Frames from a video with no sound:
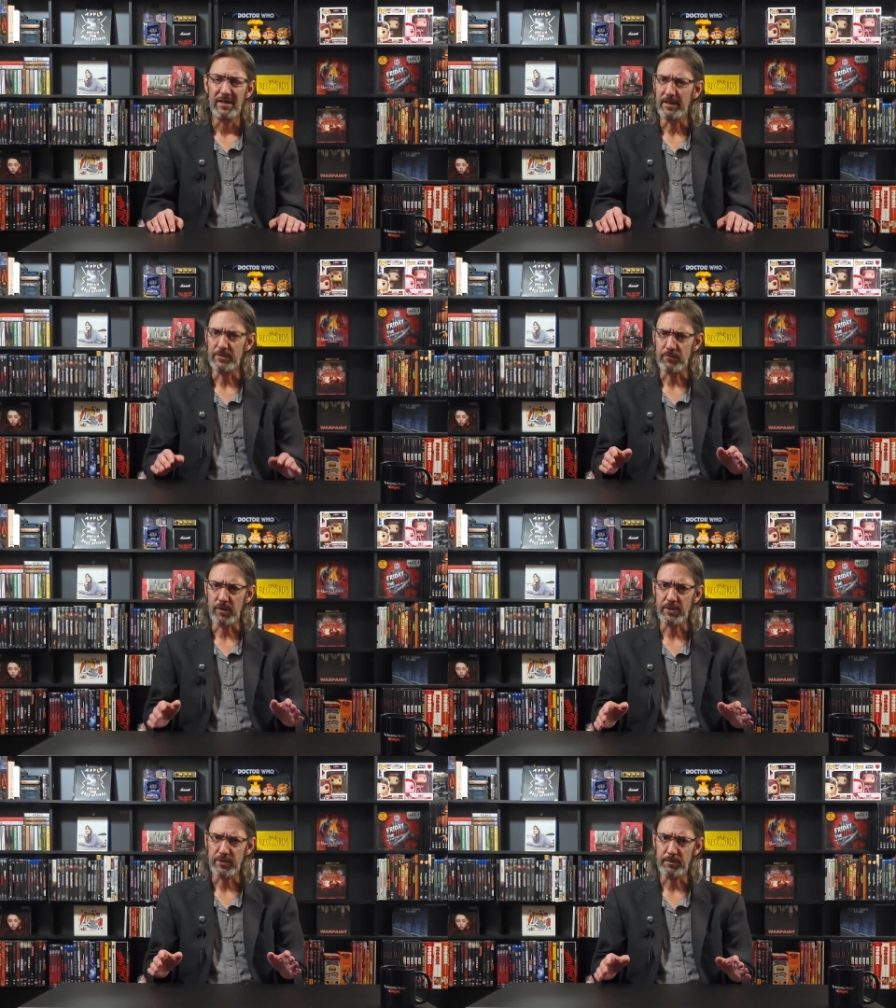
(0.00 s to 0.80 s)
in its
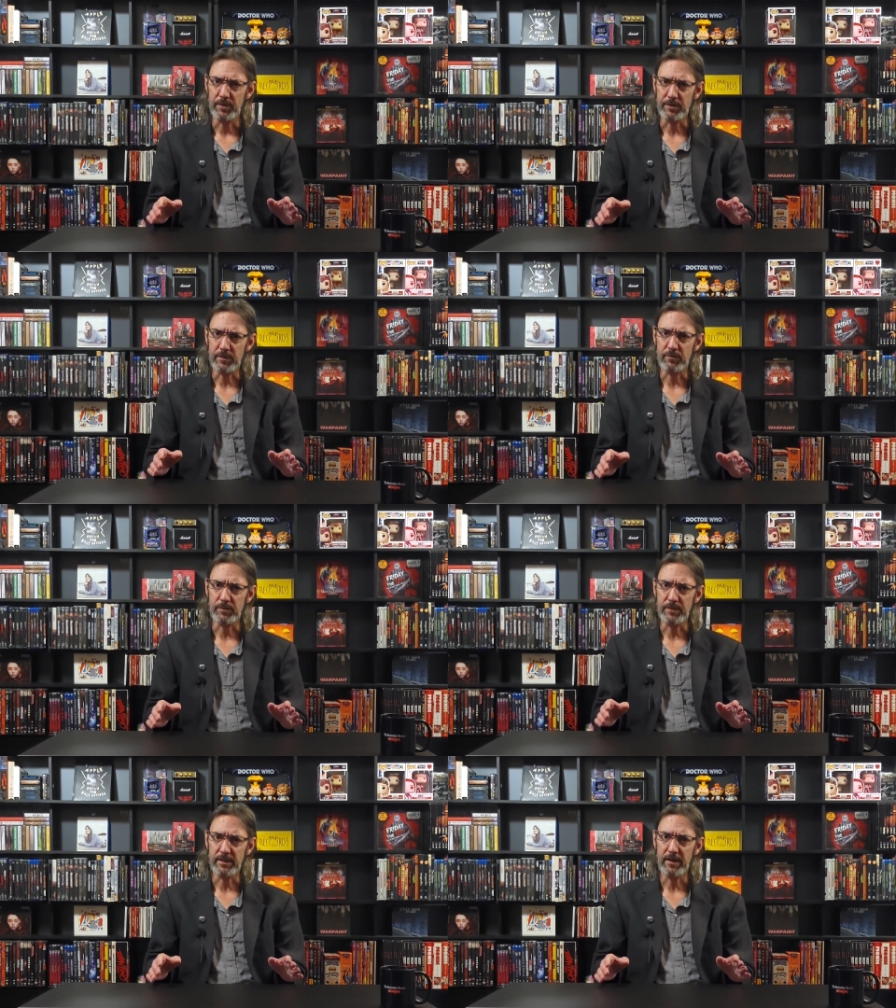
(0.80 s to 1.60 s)
rush to put the
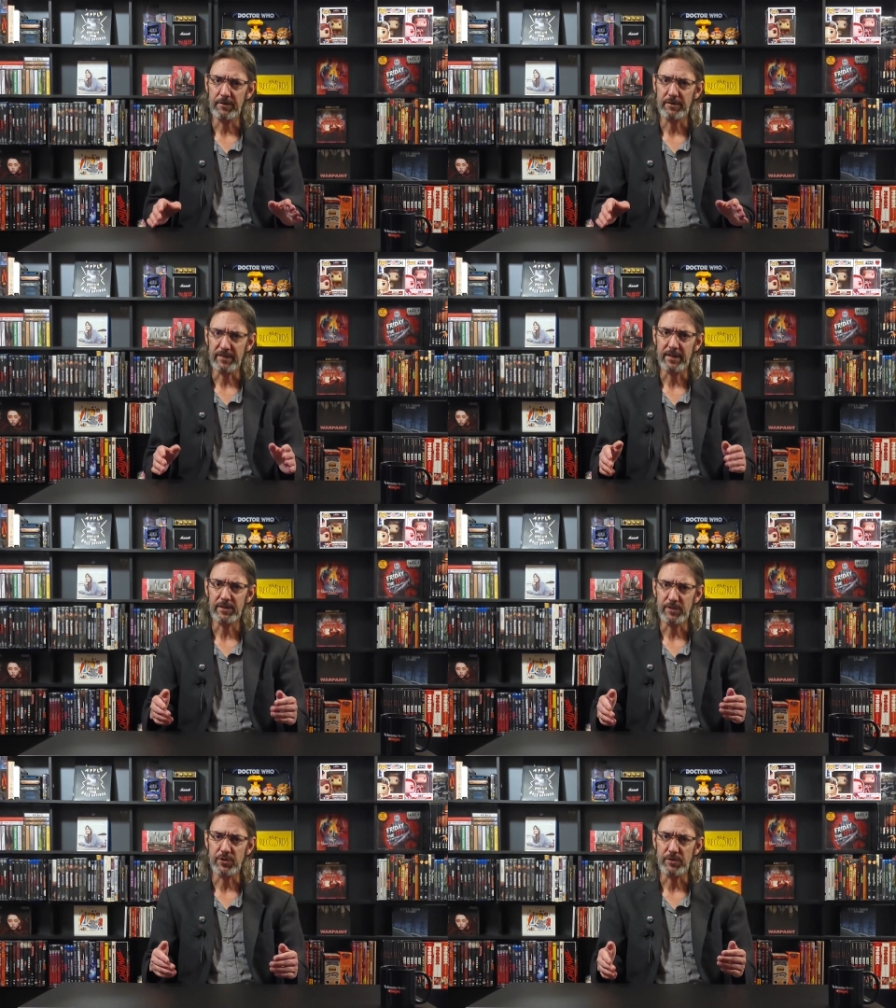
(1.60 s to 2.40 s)
group together and get
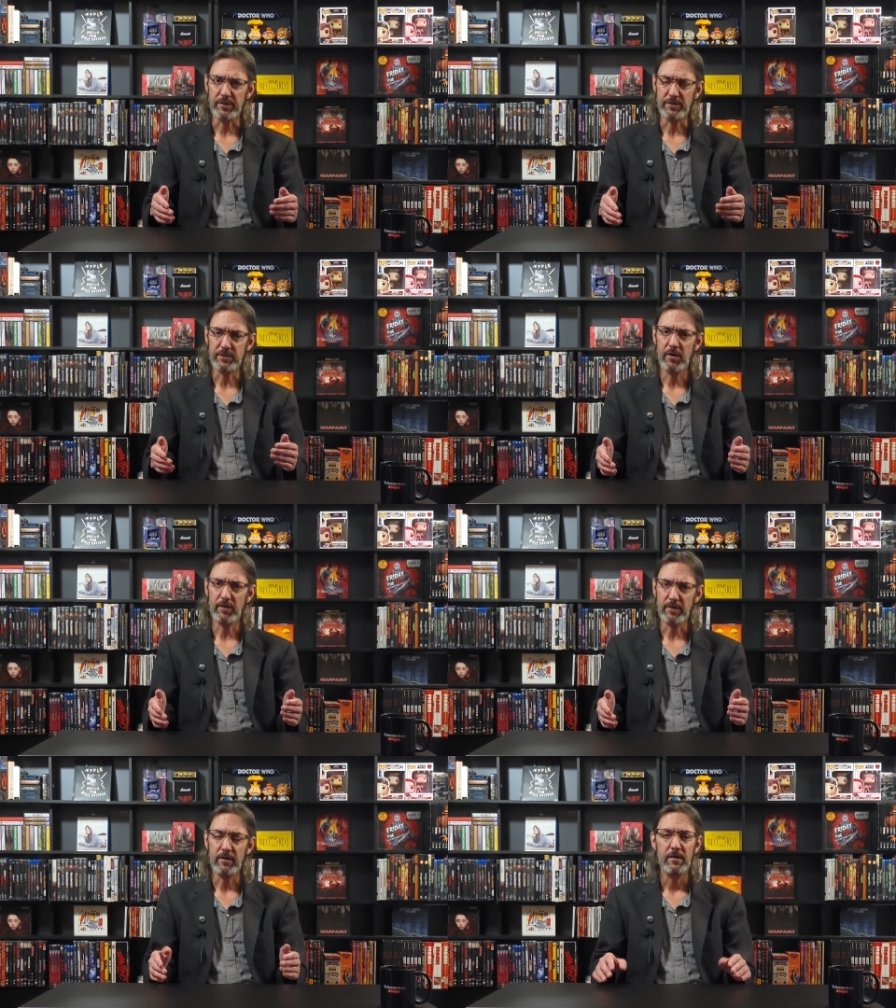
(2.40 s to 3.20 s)
the journey
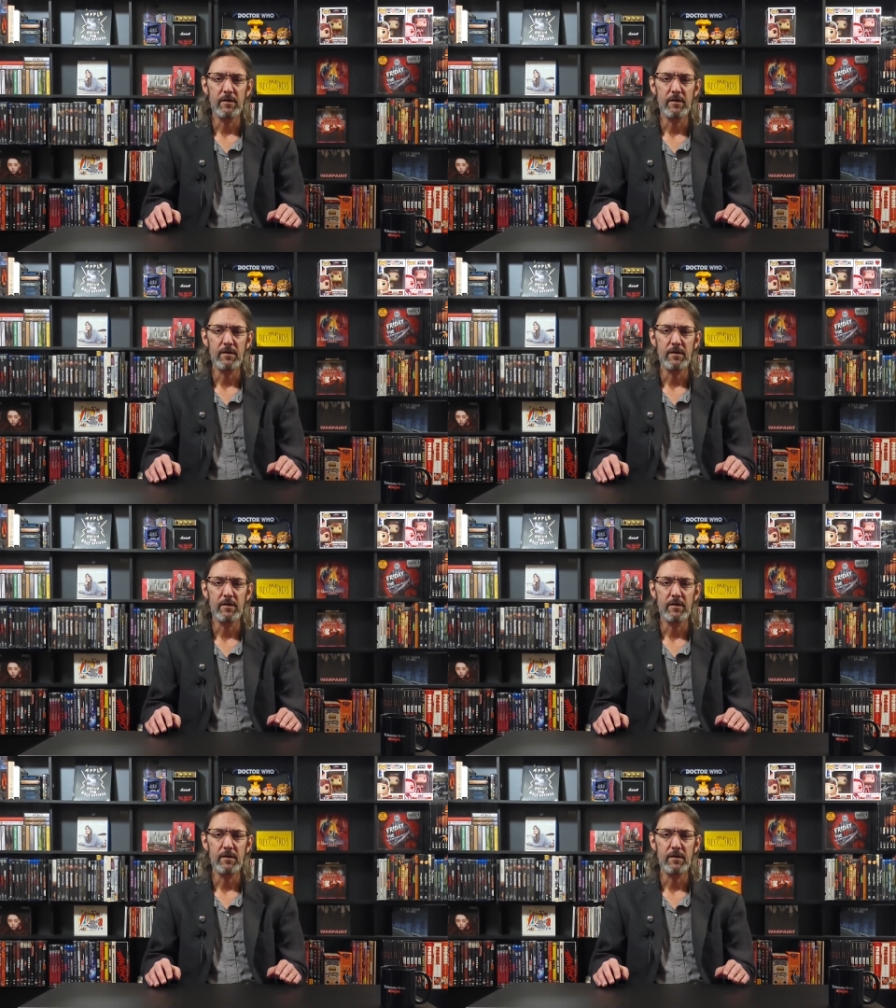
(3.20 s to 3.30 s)
started